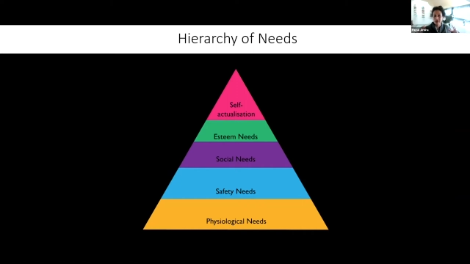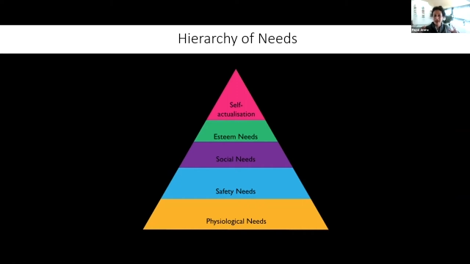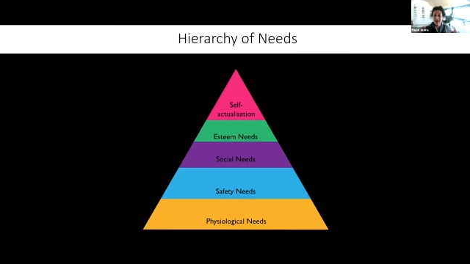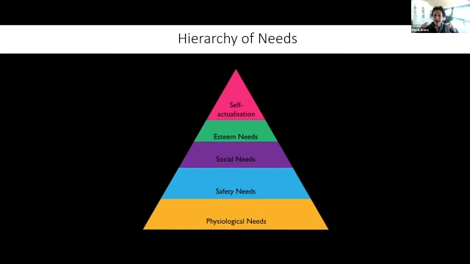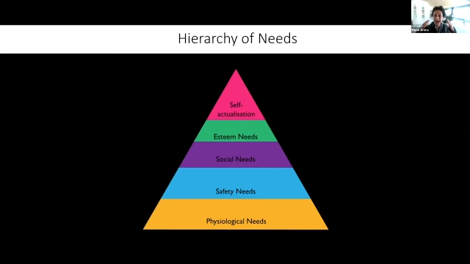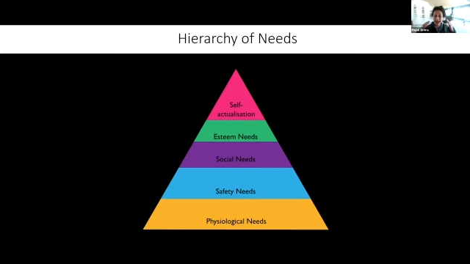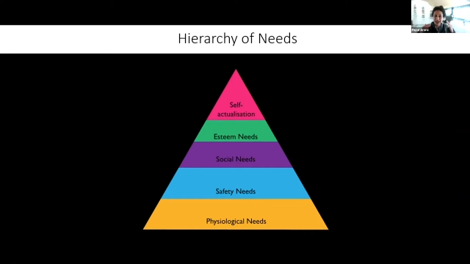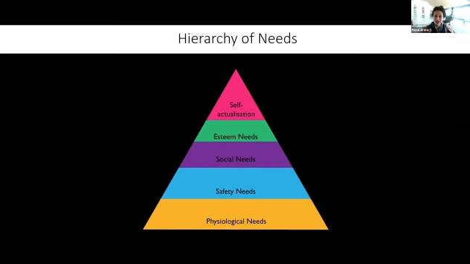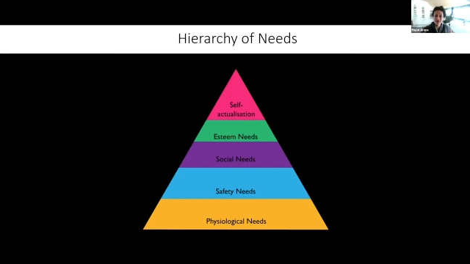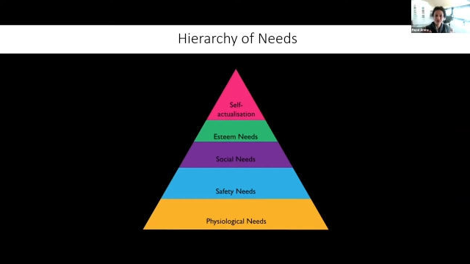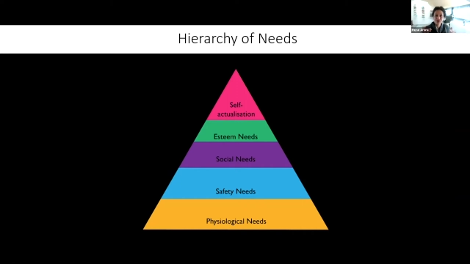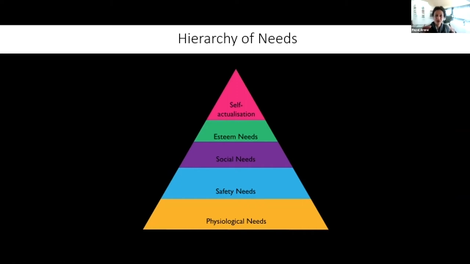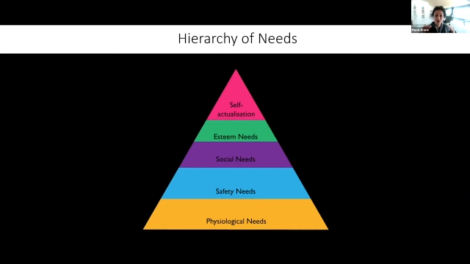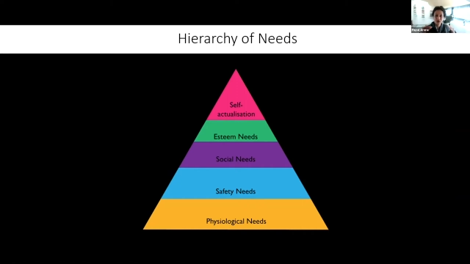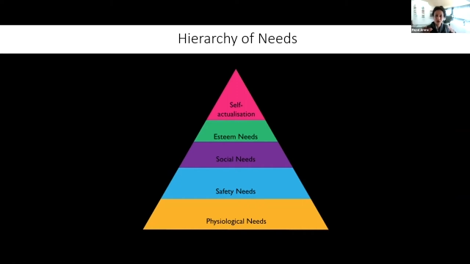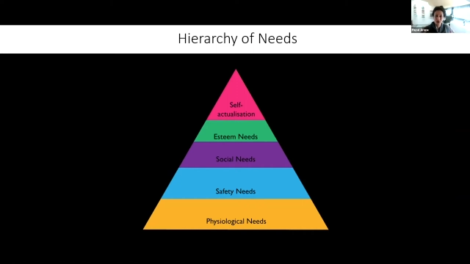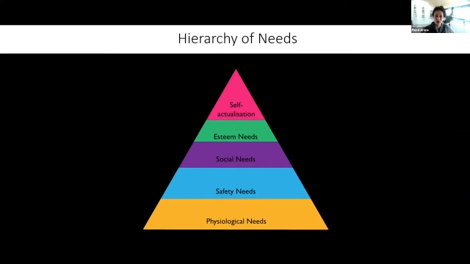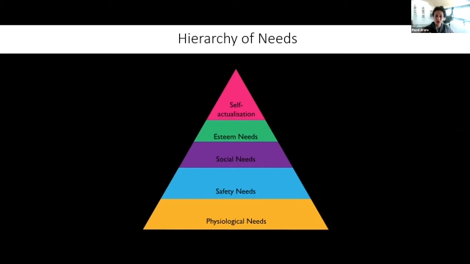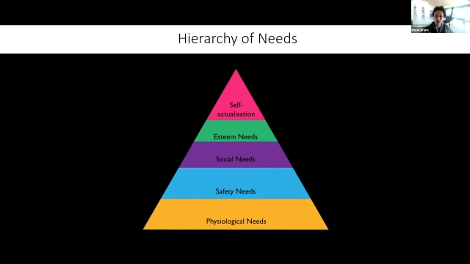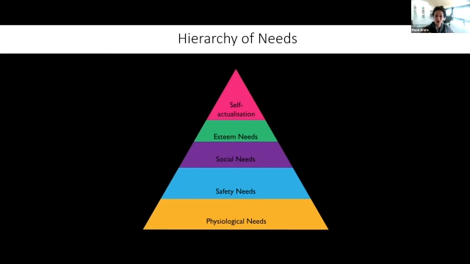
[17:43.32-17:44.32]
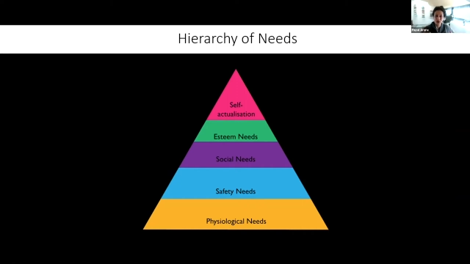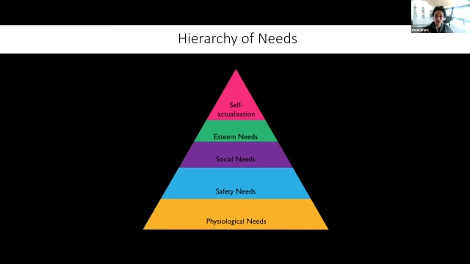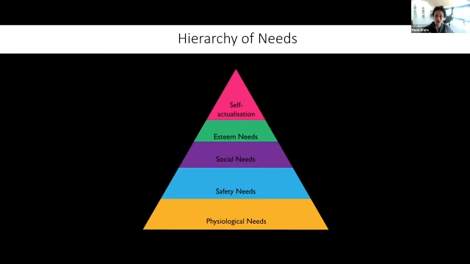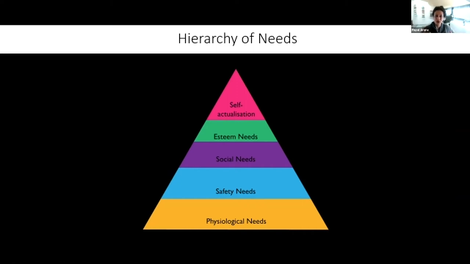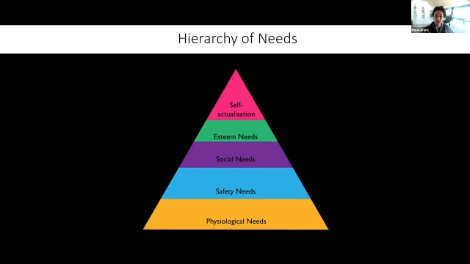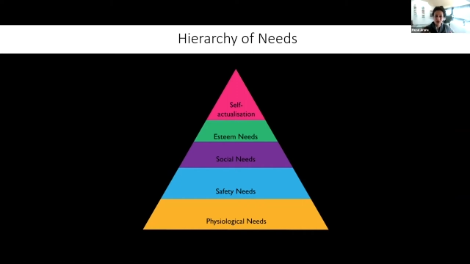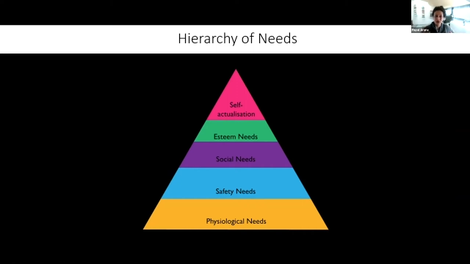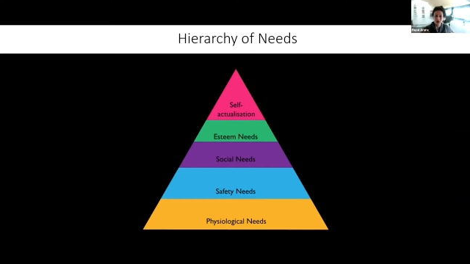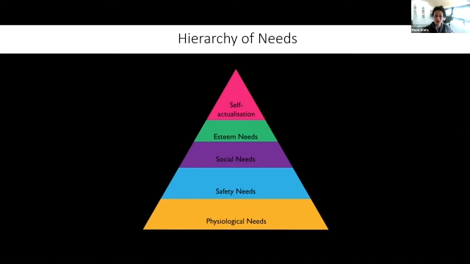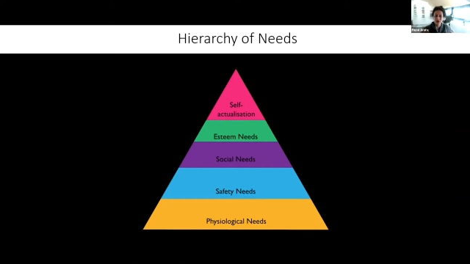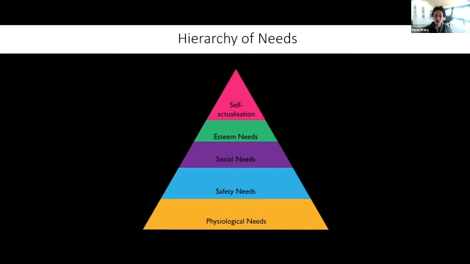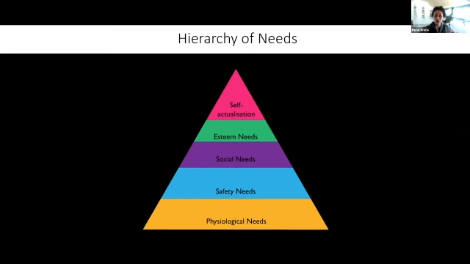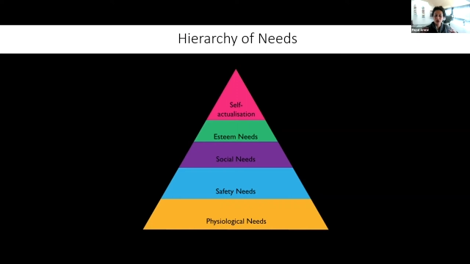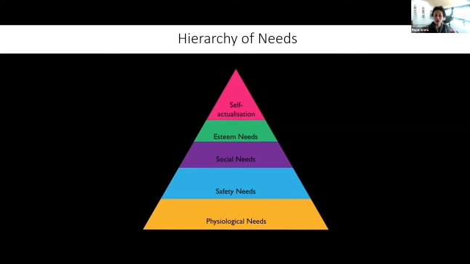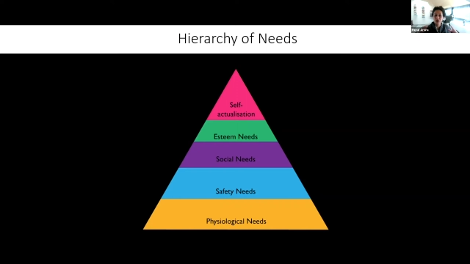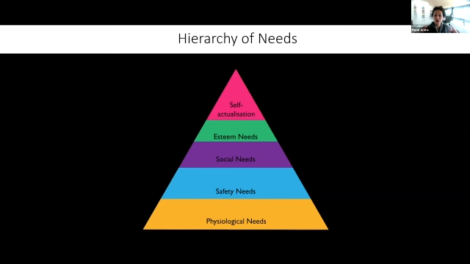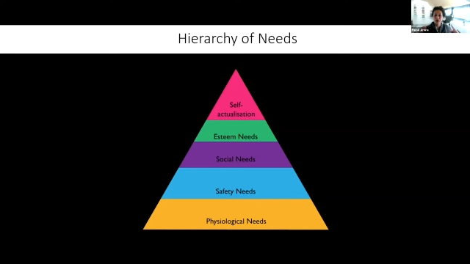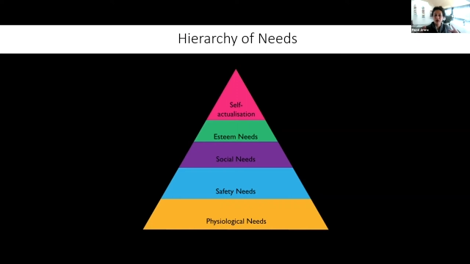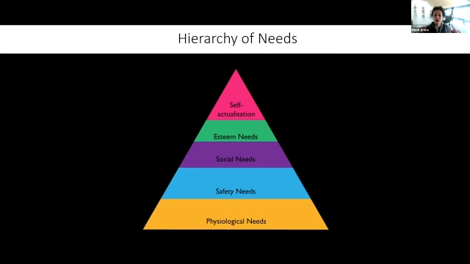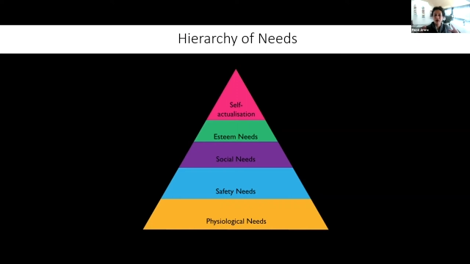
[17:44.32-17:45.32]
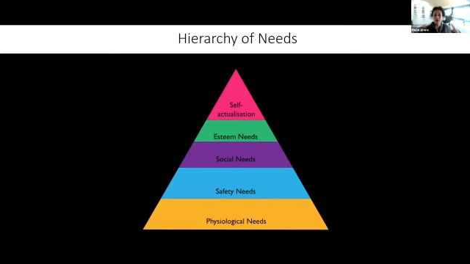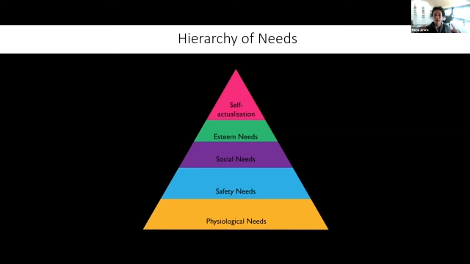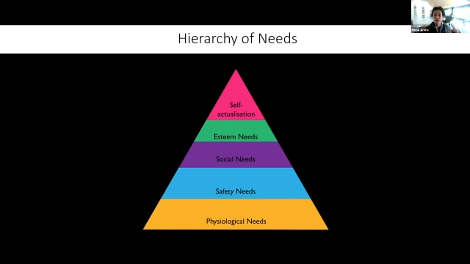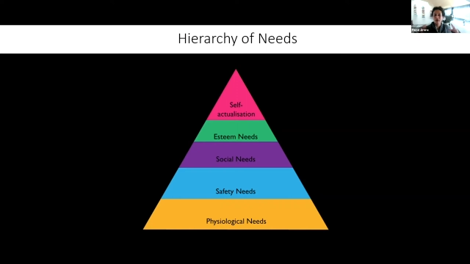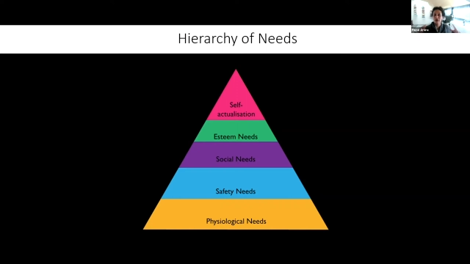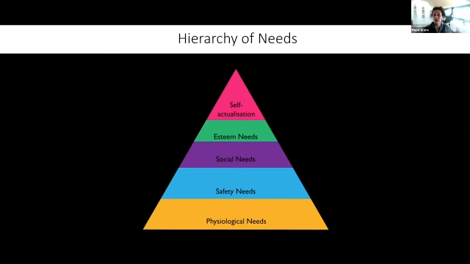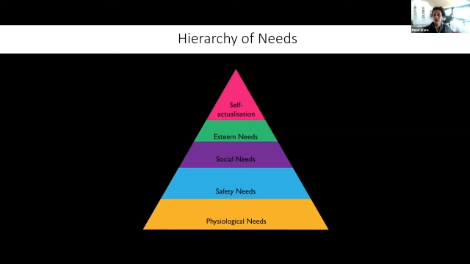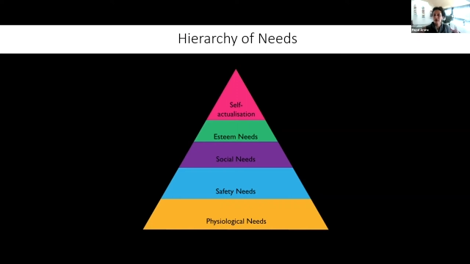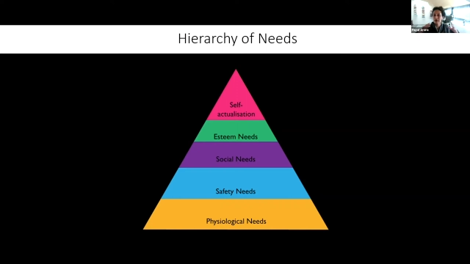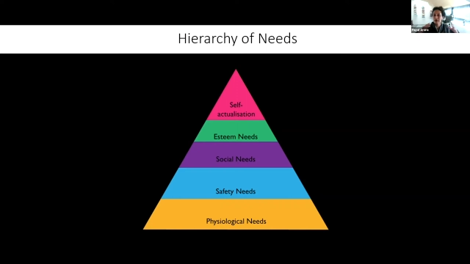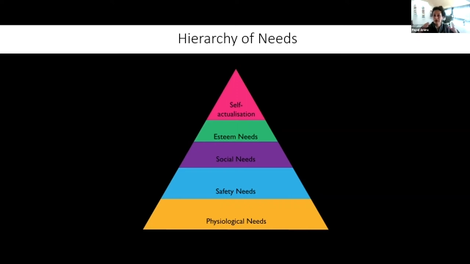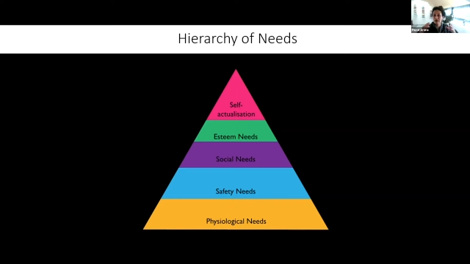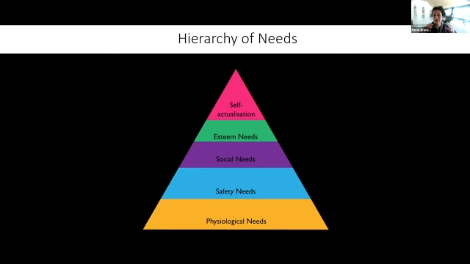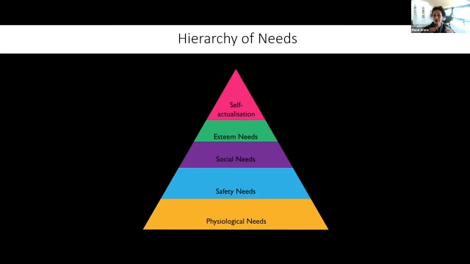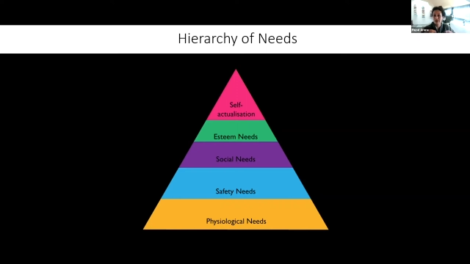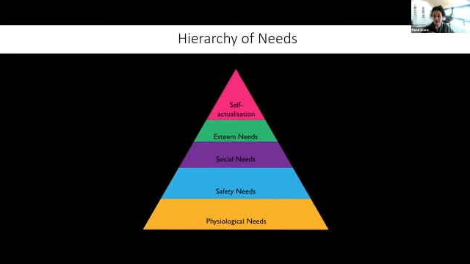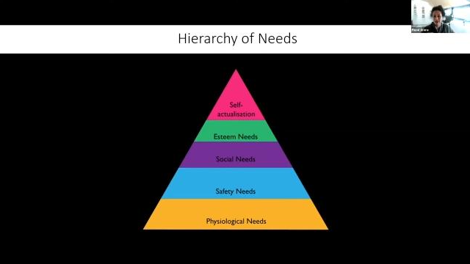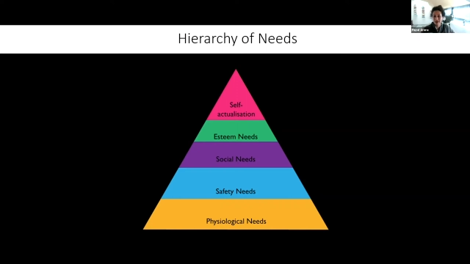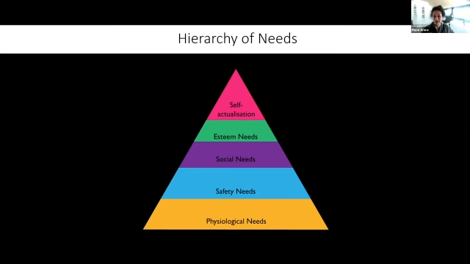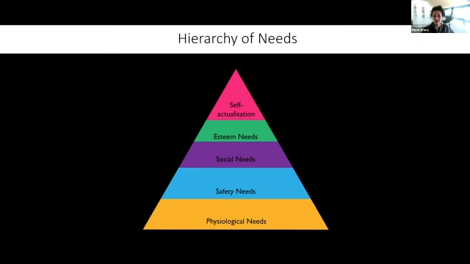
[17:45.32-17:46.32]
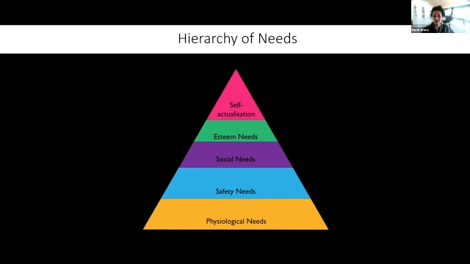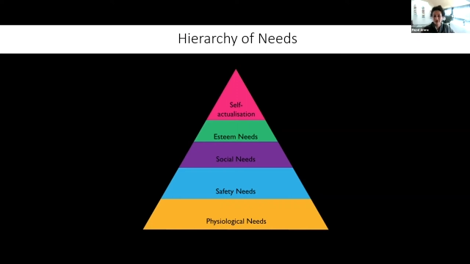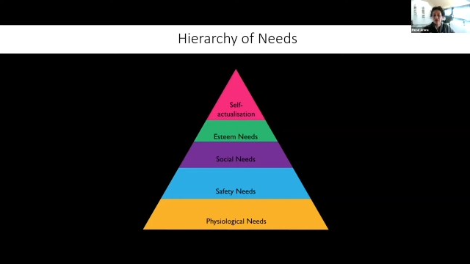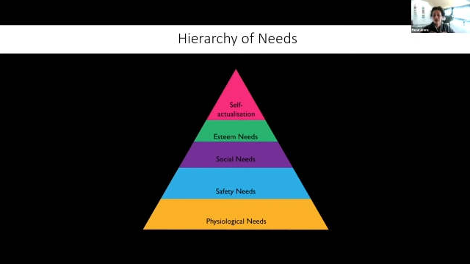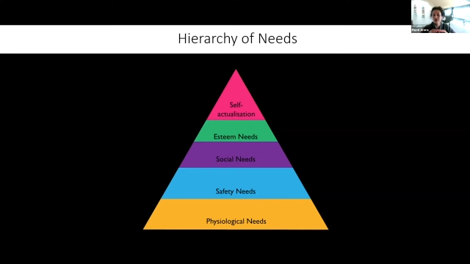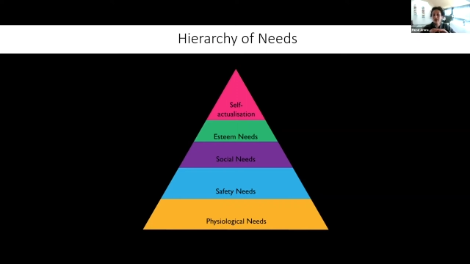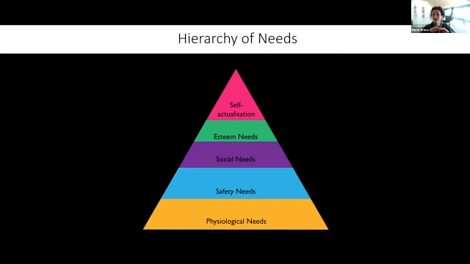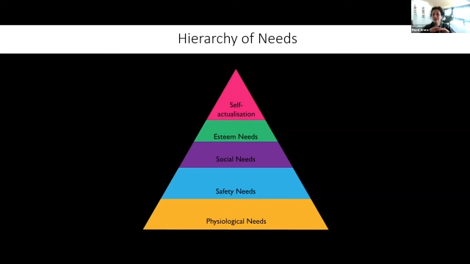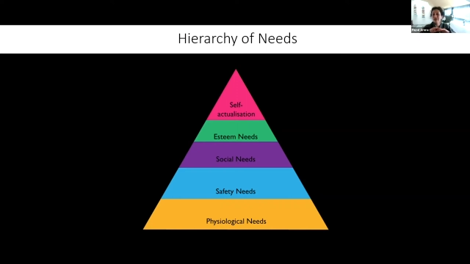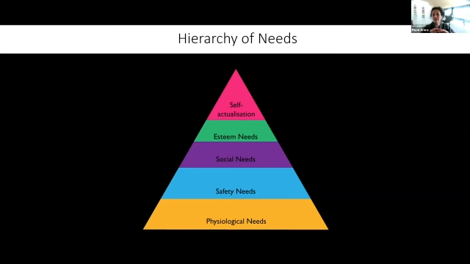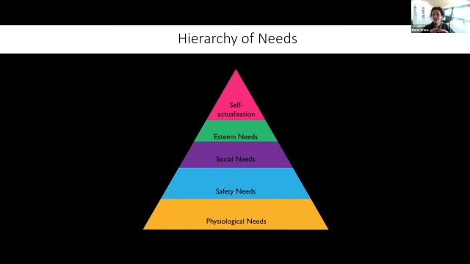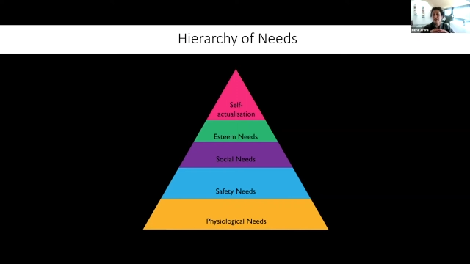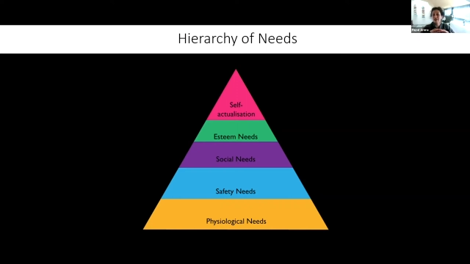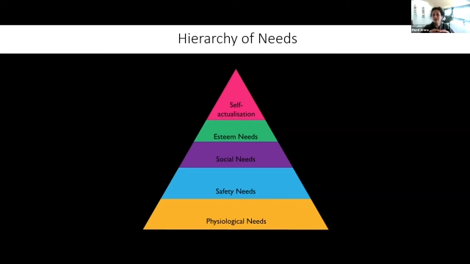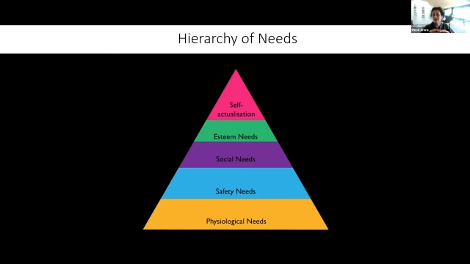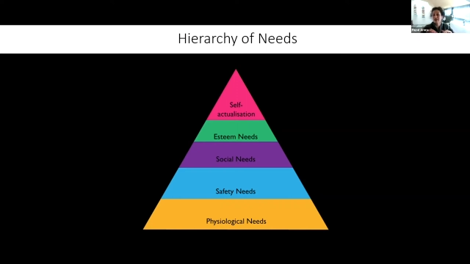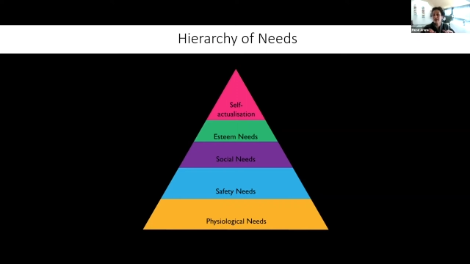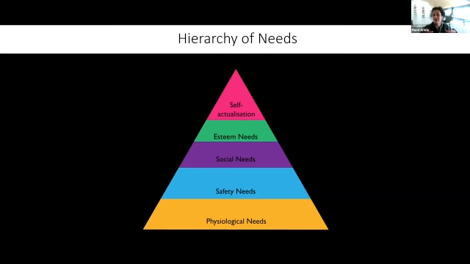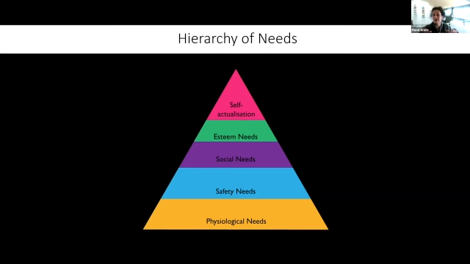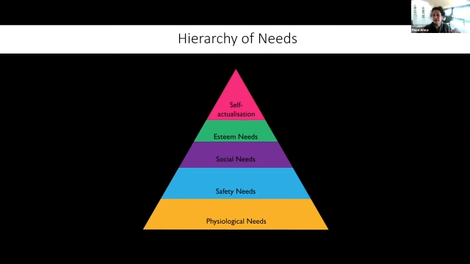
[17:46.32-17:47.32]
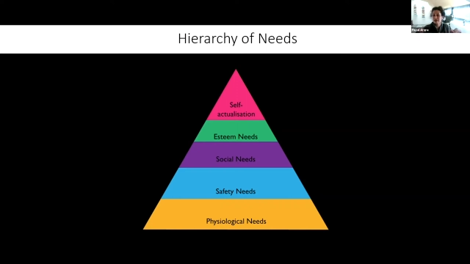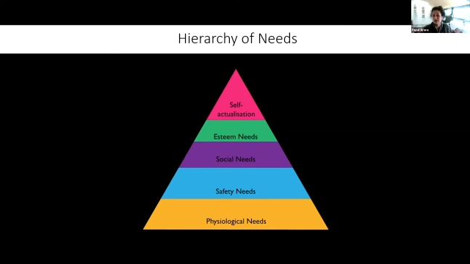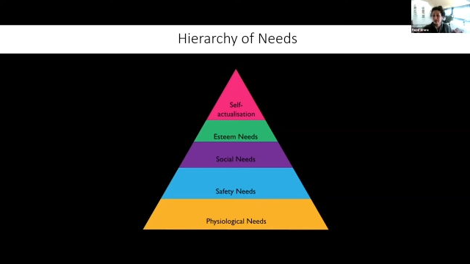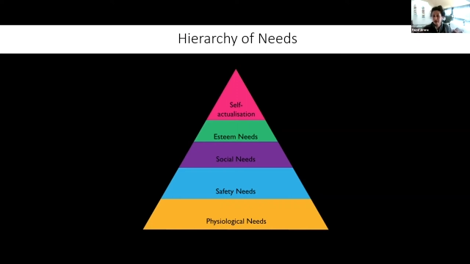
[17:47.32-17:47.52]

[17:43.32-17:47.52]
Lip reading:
Nobody's mouth can be seen.